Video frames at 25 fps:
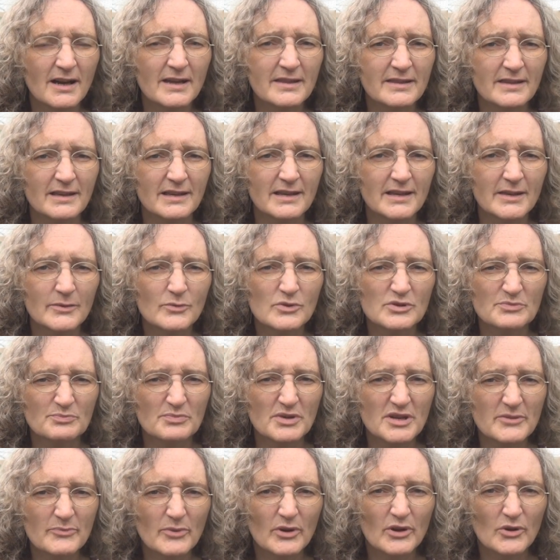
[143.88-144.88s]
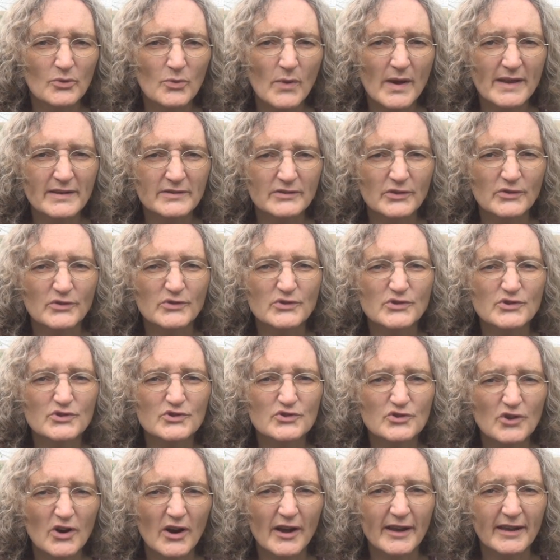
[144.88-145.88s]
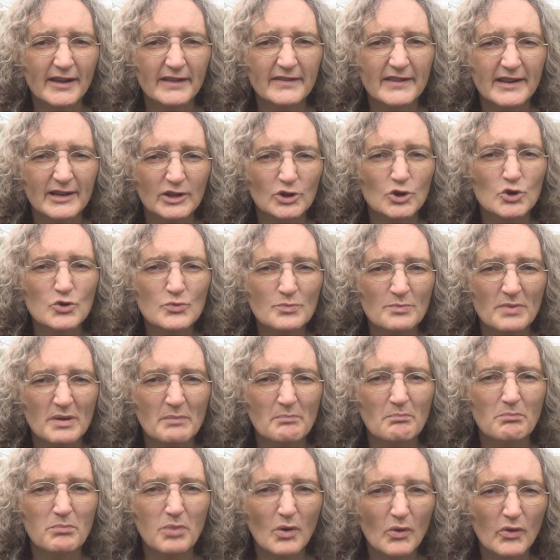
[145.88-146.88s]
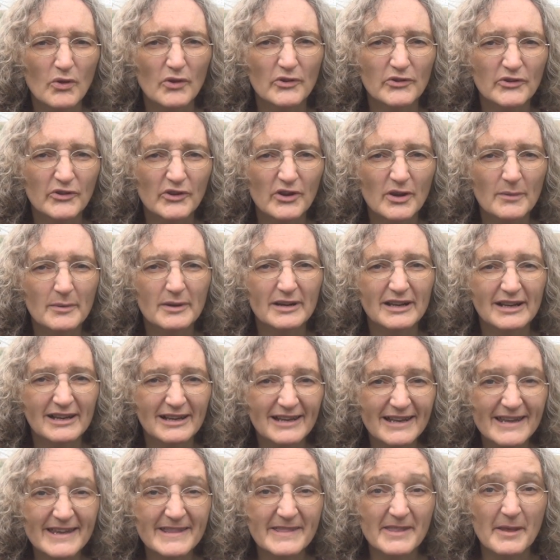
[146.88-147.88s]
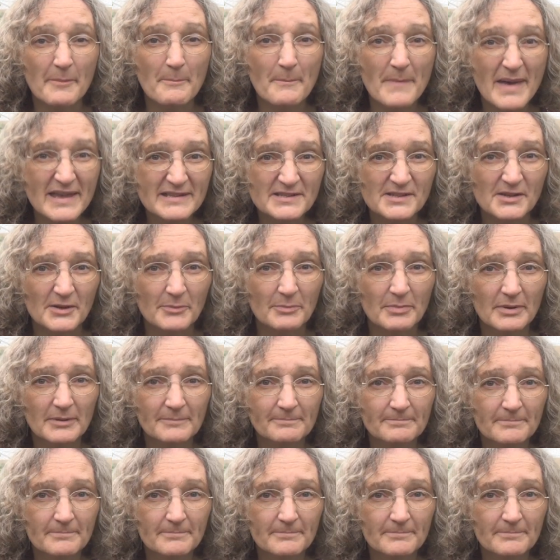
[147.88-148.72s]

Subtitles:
I think it was people who went on strike and then couldn't be bothered to come and clean the mess up.